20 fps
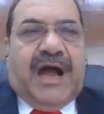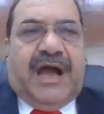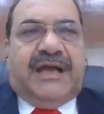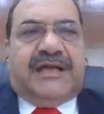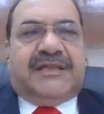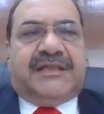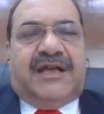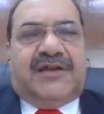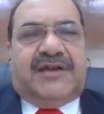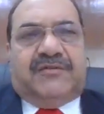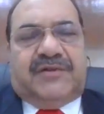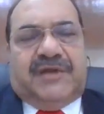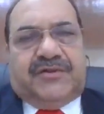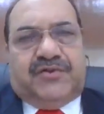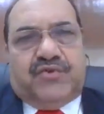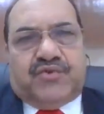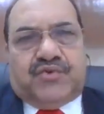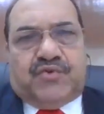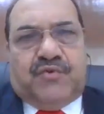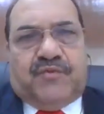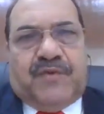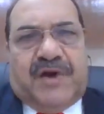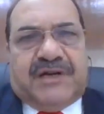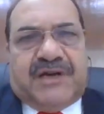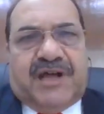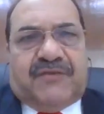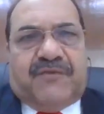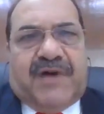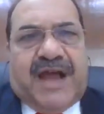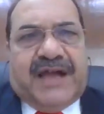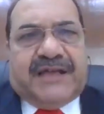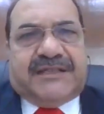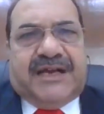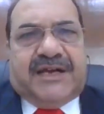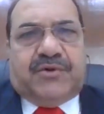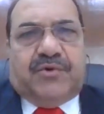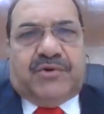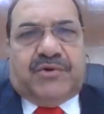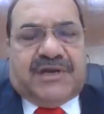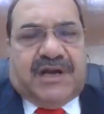I then used to wonder why they
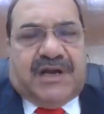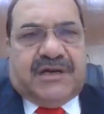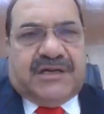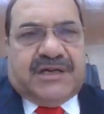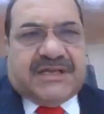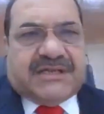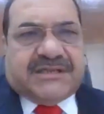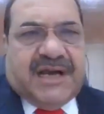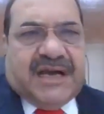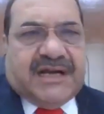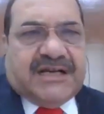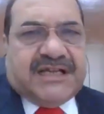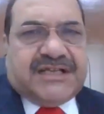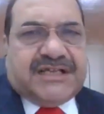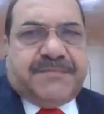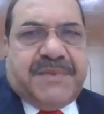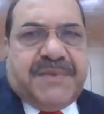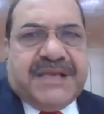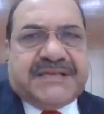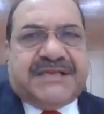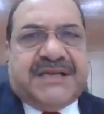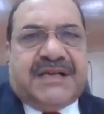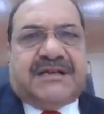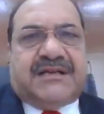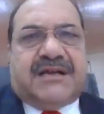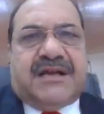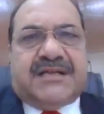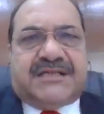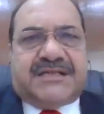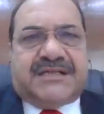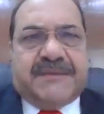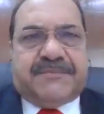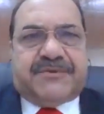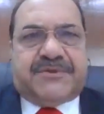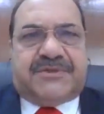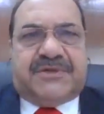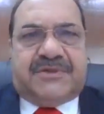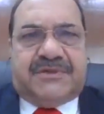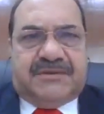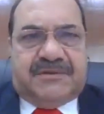don't understand these basic
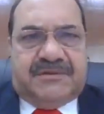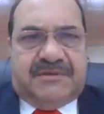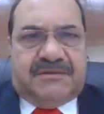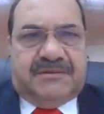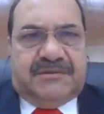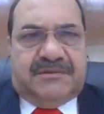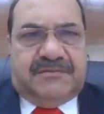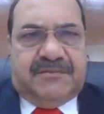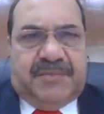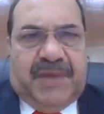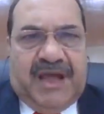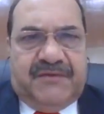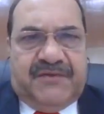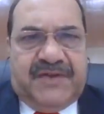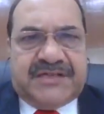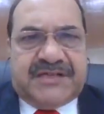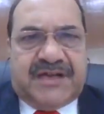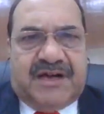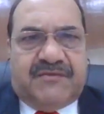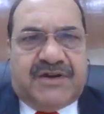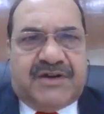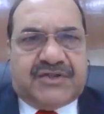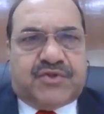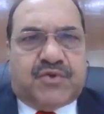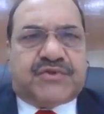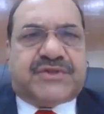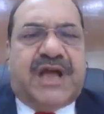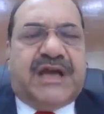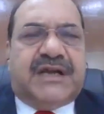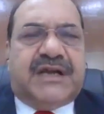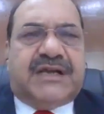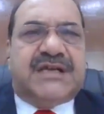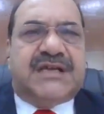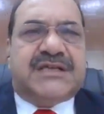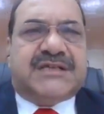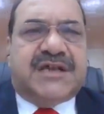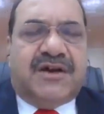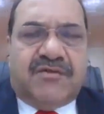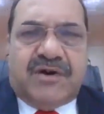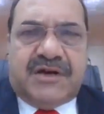concepts by which our society
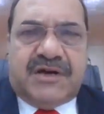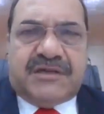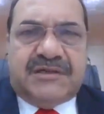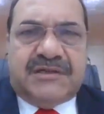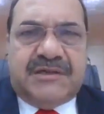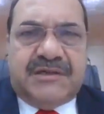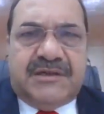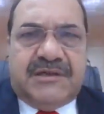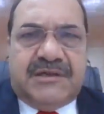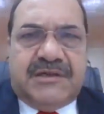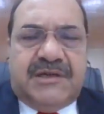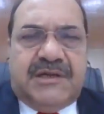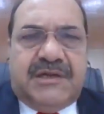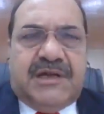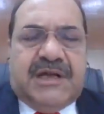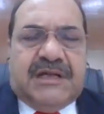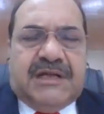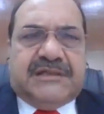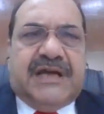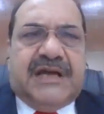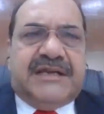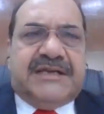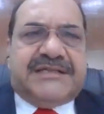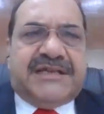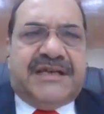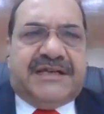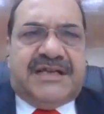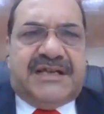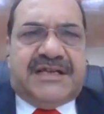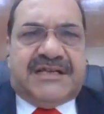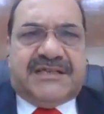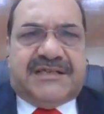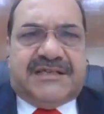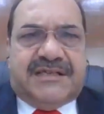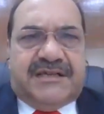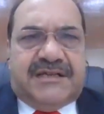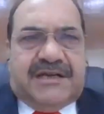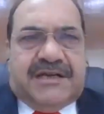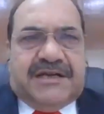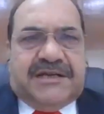is governed. The reason is
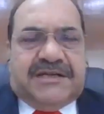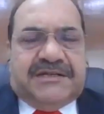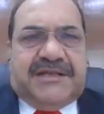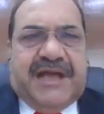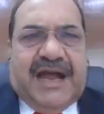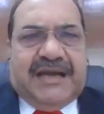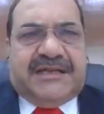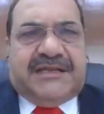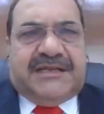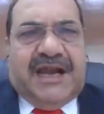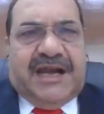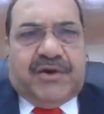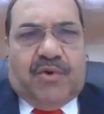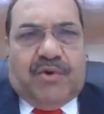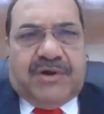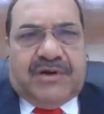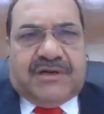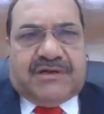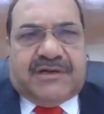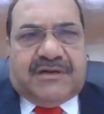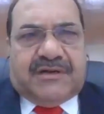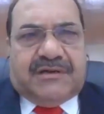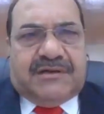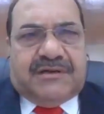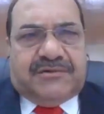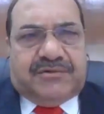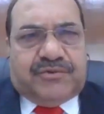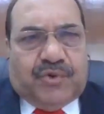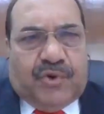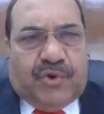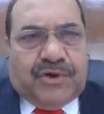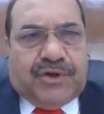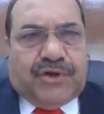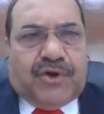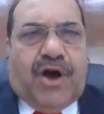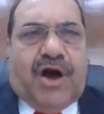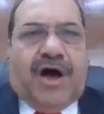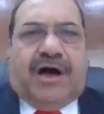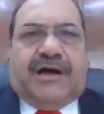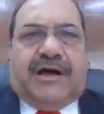that they don't know
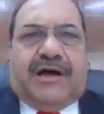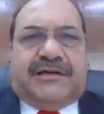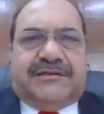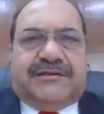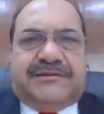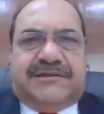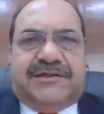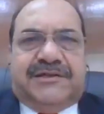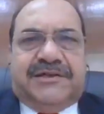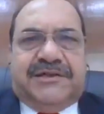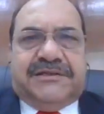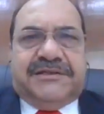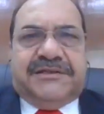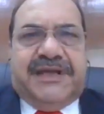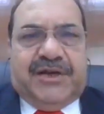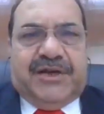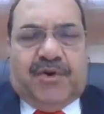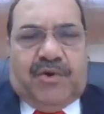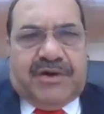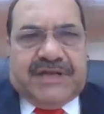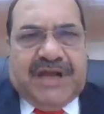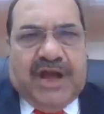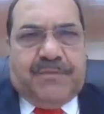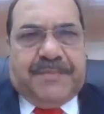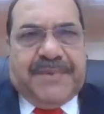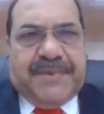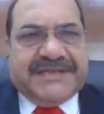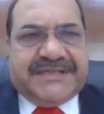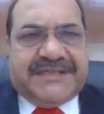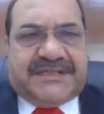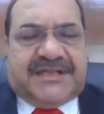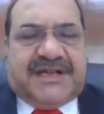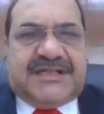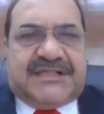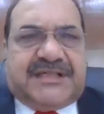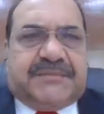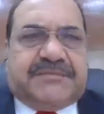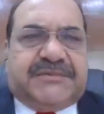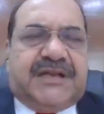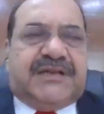law. They don't have basic
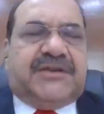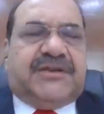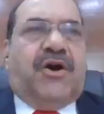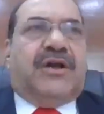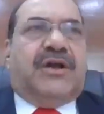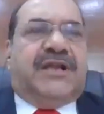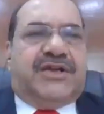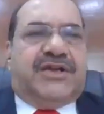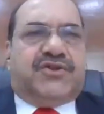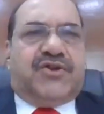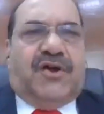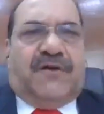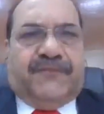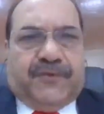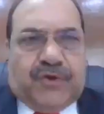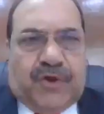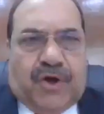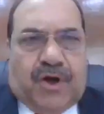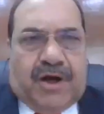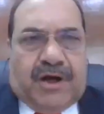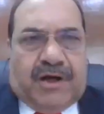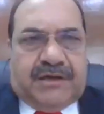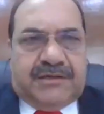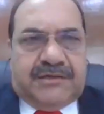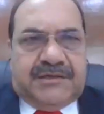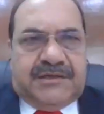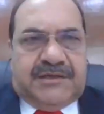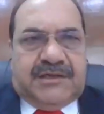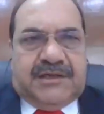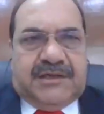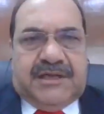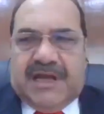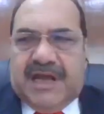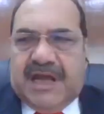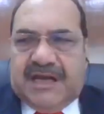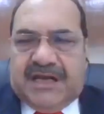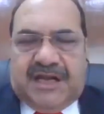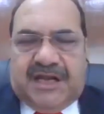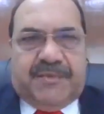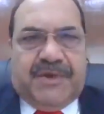concept. The knowledge of law
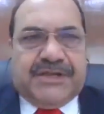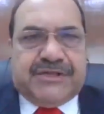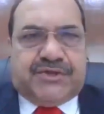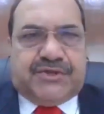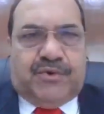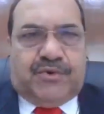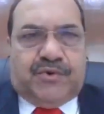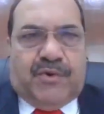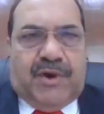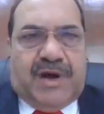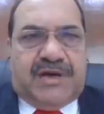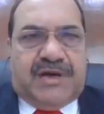enables you to